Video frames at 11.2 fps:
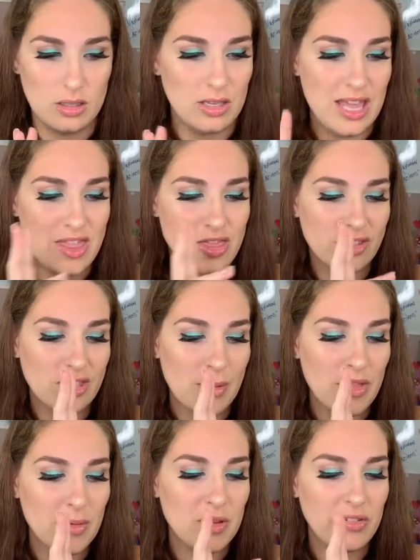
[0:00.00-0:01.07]
And some
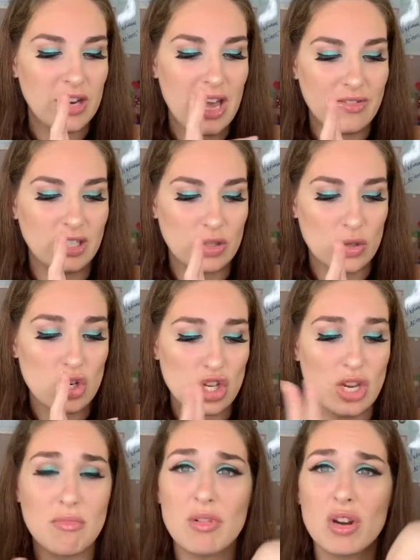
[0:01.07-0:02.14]
of them even have a little
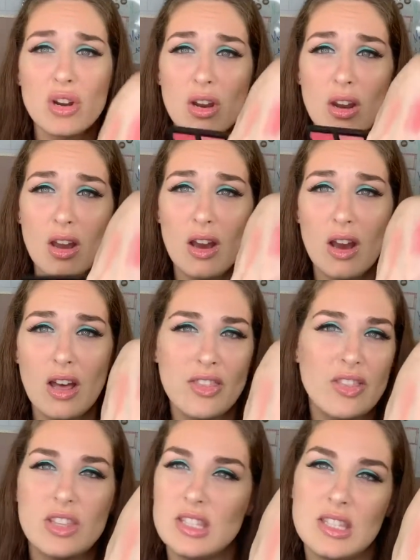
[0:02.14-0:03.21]
shimmer.
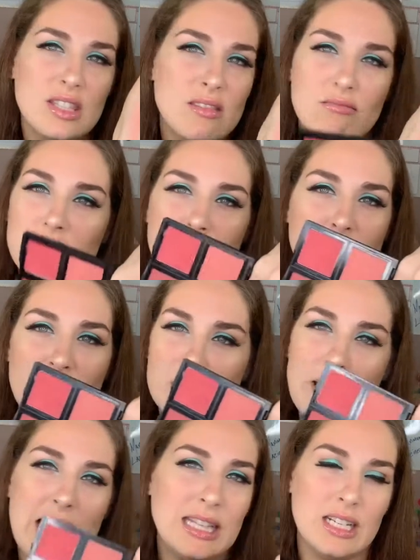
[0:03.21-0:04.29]
This
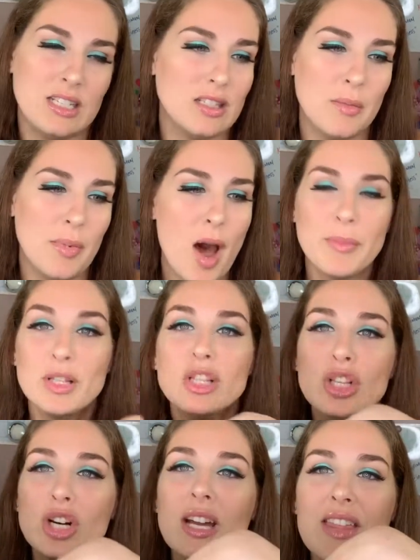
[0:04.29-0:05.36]
palette is the
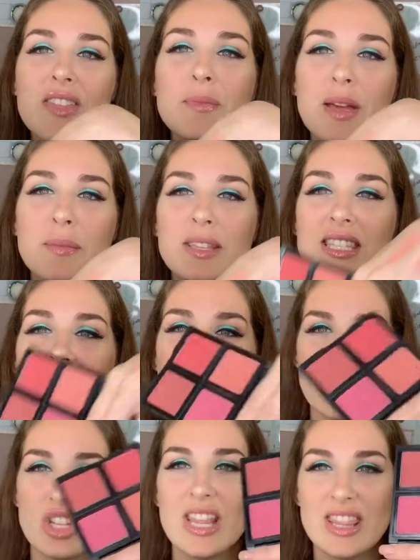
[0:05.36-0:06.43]
bomb. Look at the
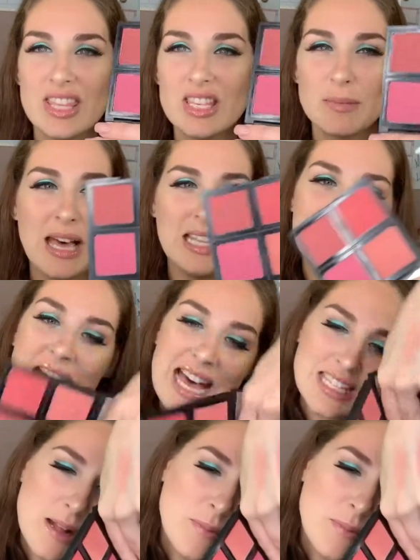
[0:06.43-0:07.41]
pigmentation that this palette has.